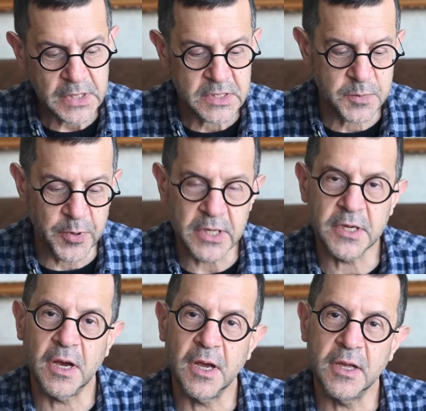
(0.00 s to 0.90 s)
Spring
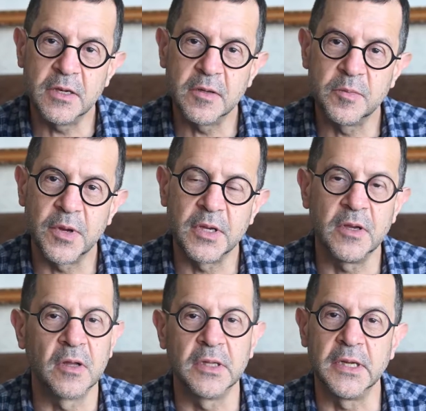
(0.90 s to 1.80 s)
Tide by
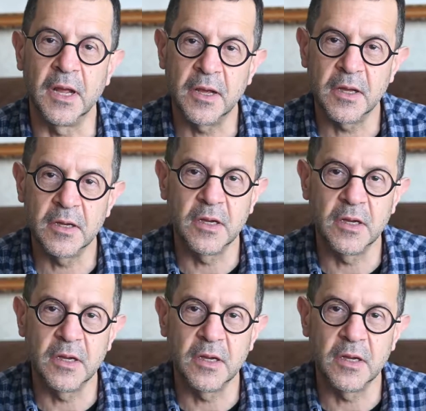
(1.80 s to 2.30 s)
Yang Li Na